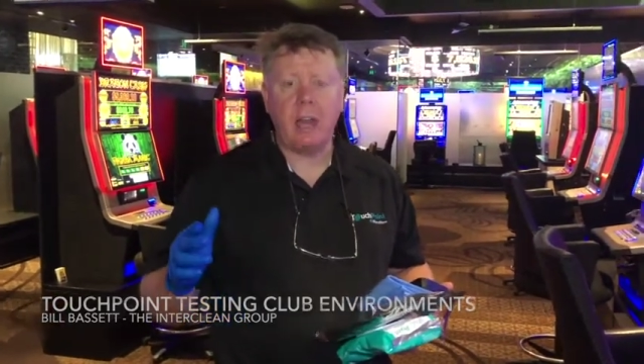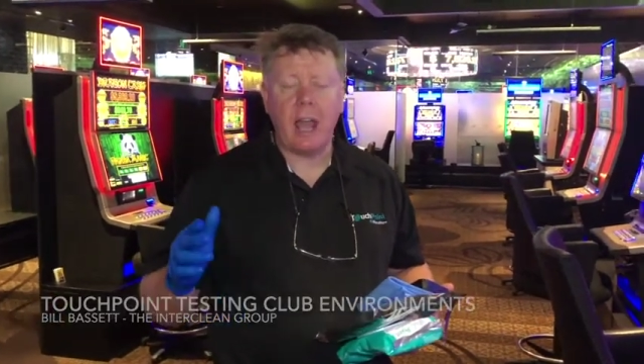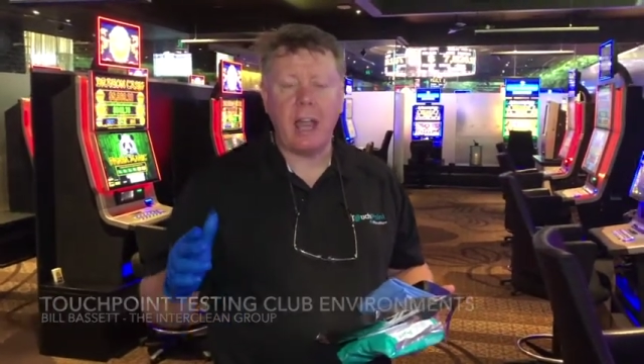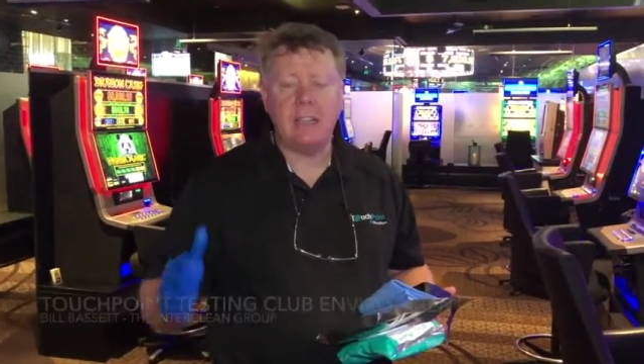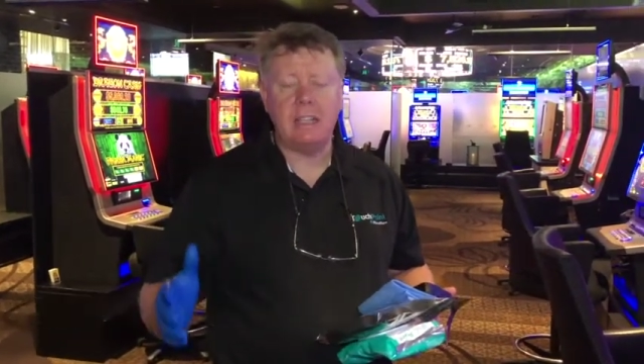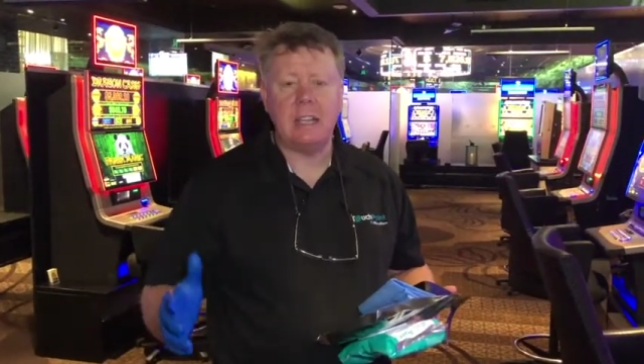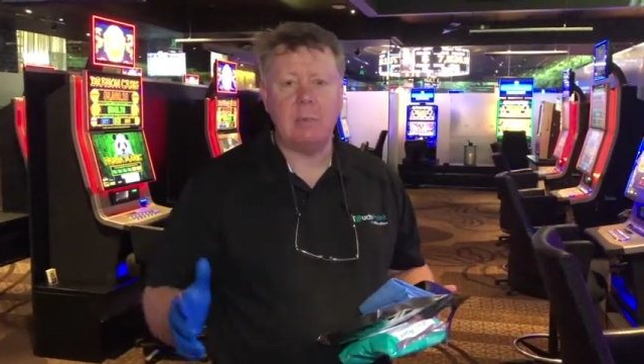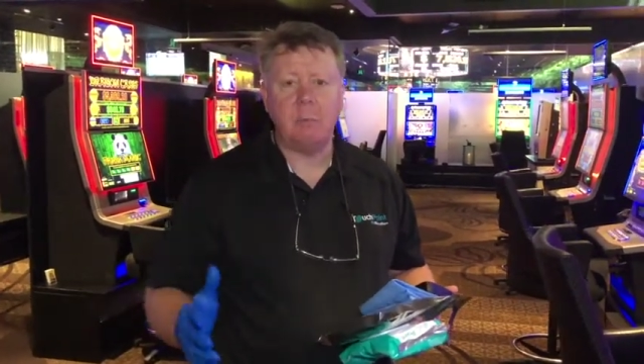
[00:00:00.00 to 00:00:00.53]

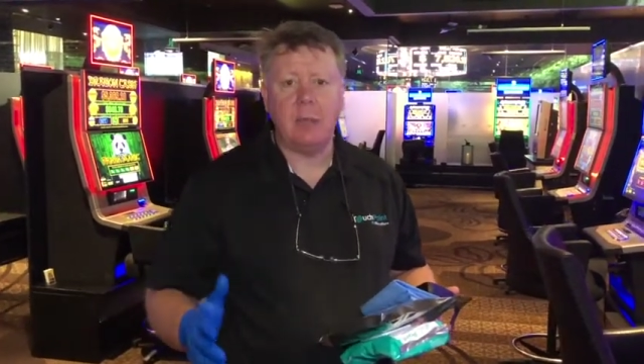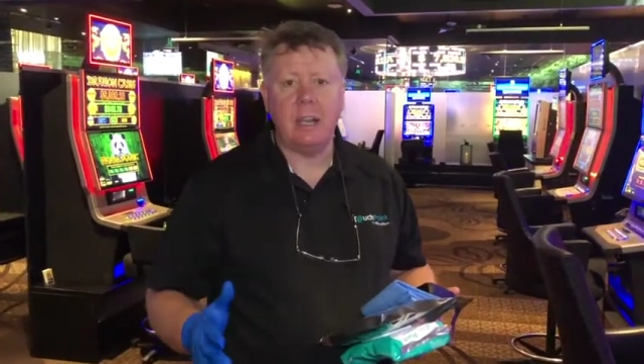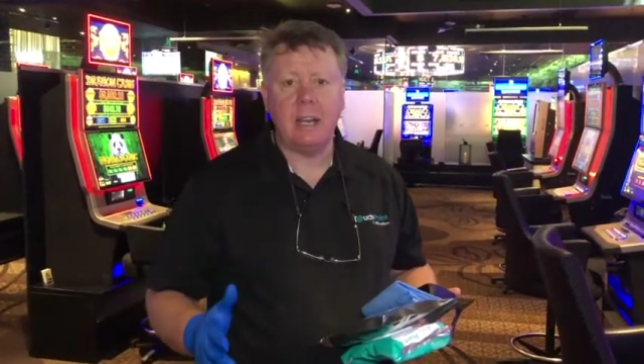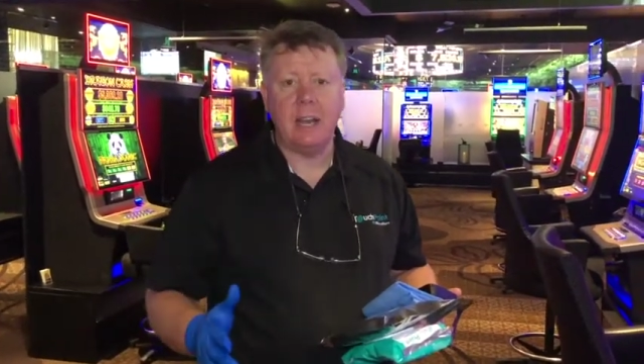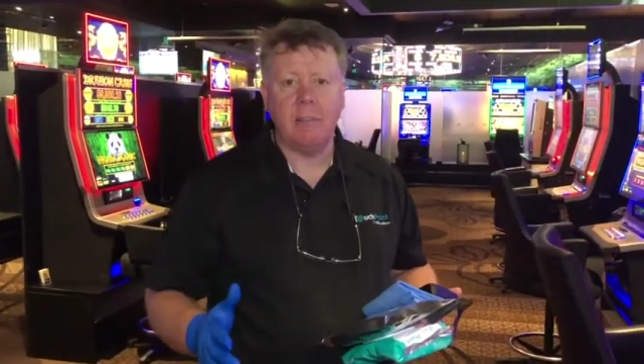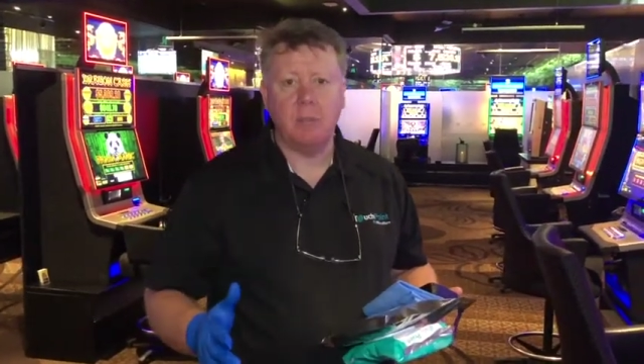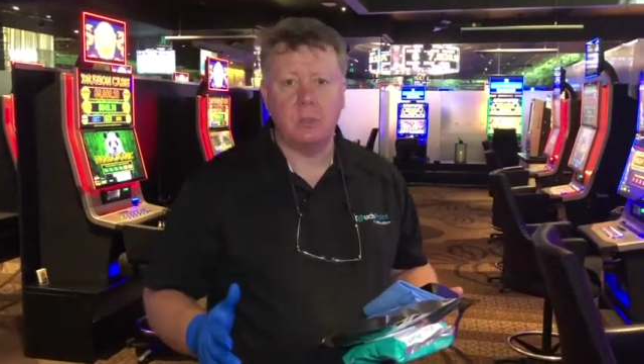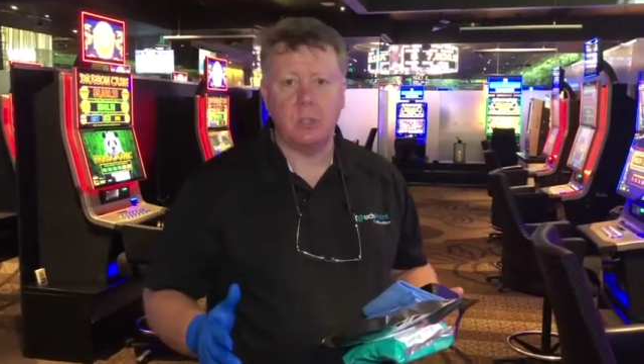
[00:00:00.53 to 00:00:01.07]
ATP
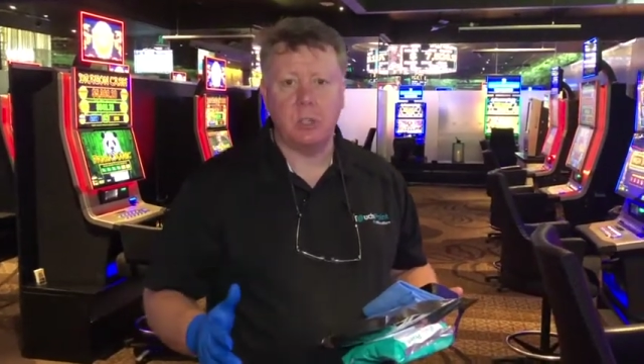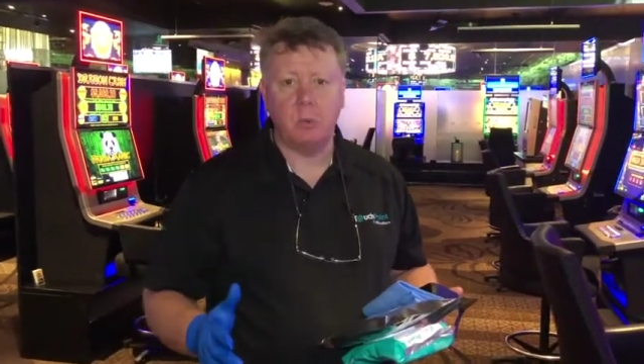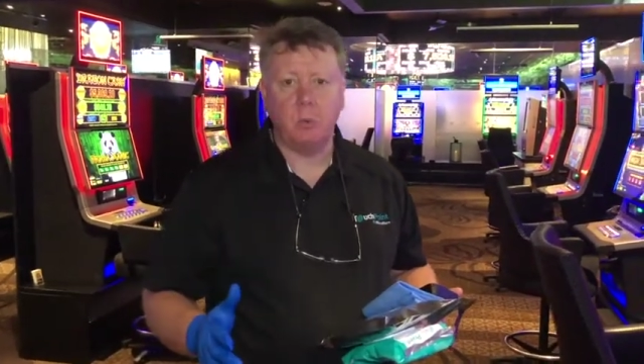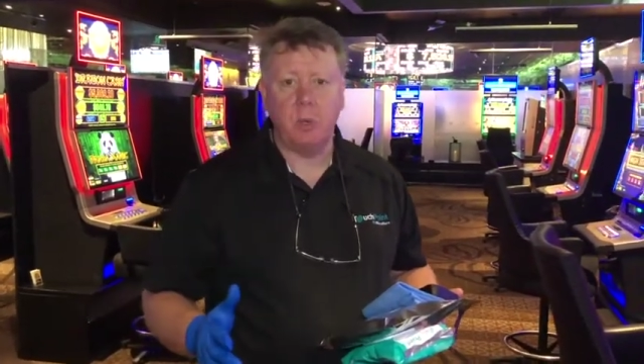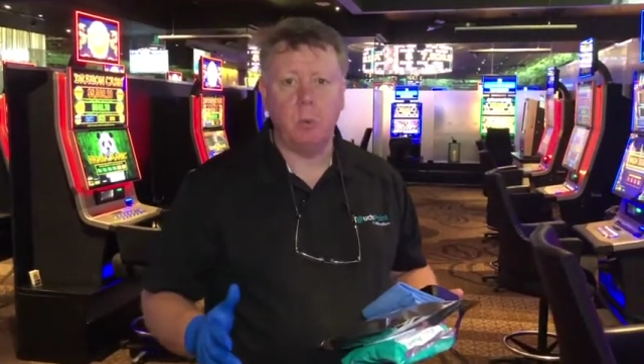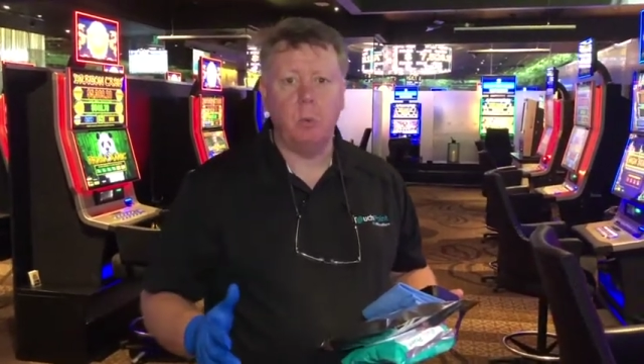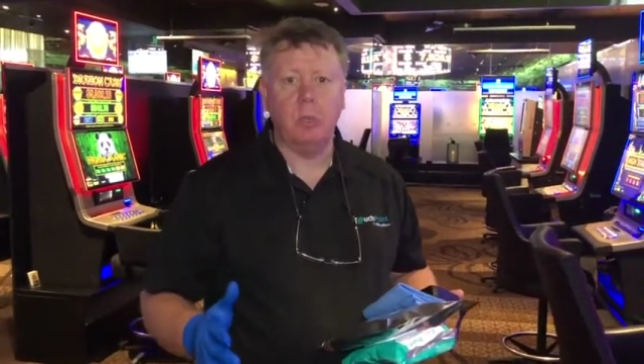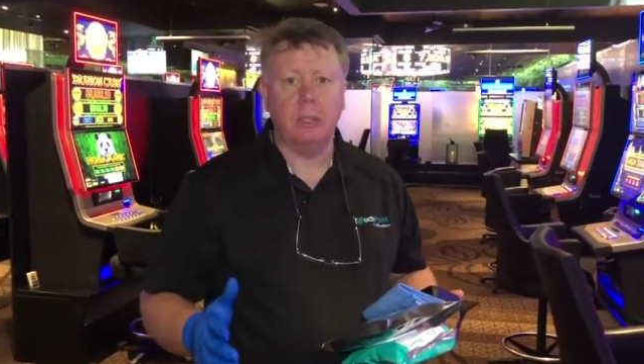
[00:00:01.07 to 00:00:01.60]
levels that
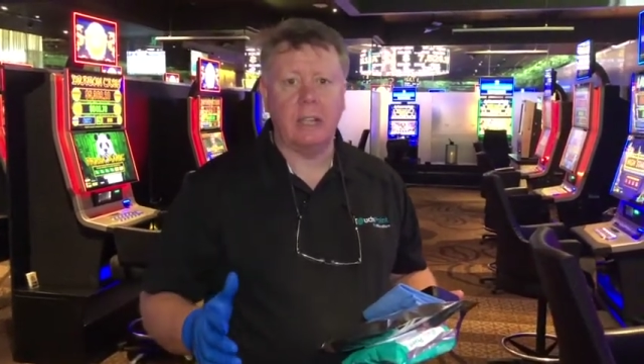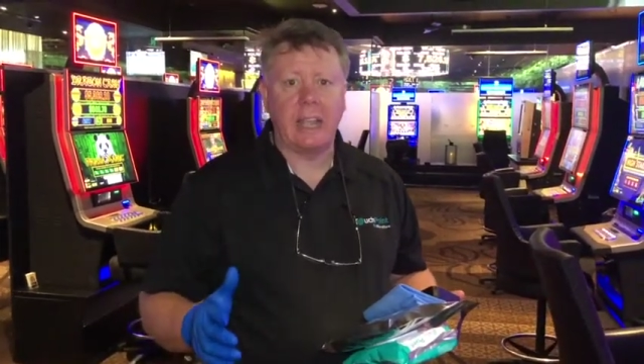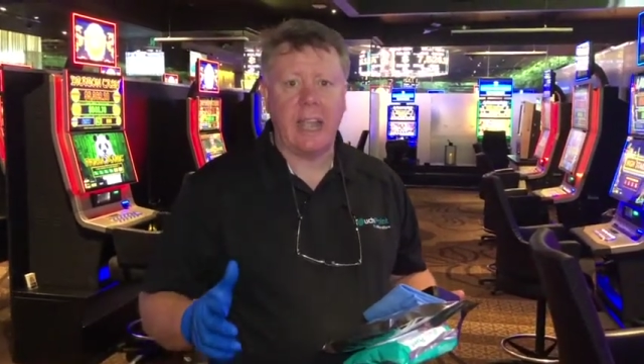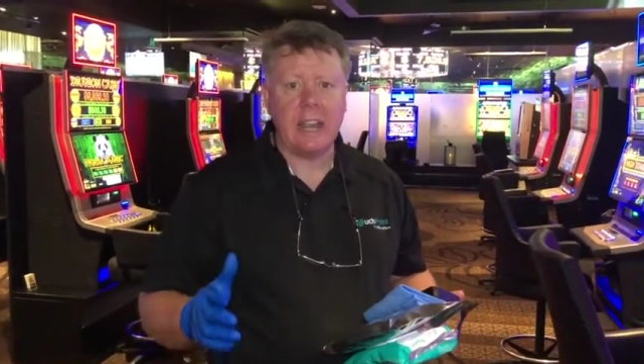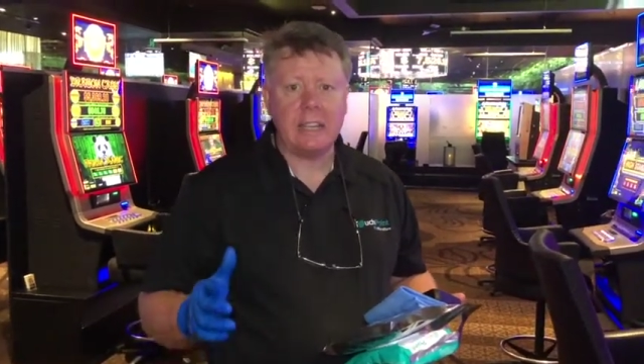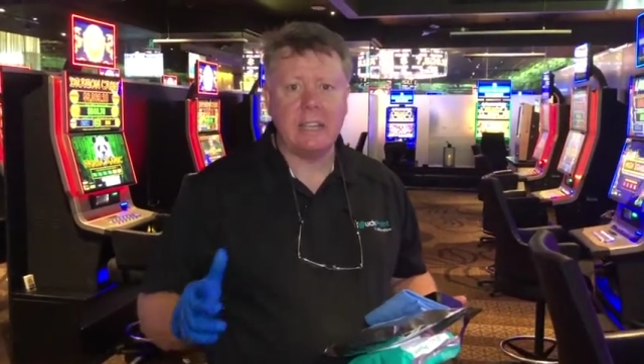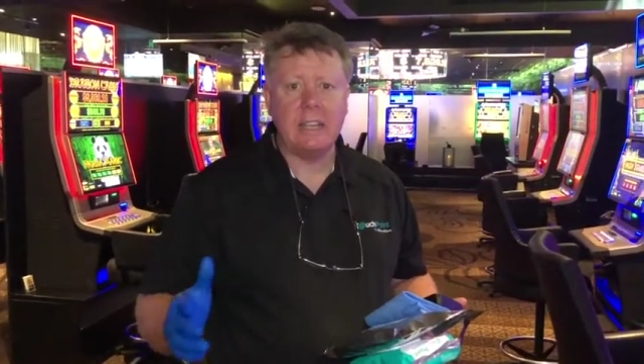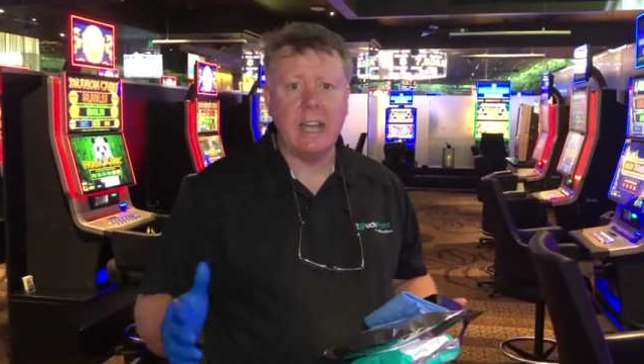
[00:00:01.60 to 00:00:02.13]
we will
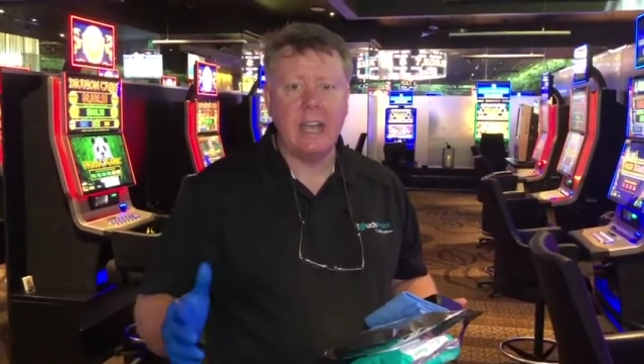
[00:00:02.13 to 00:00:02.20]
get.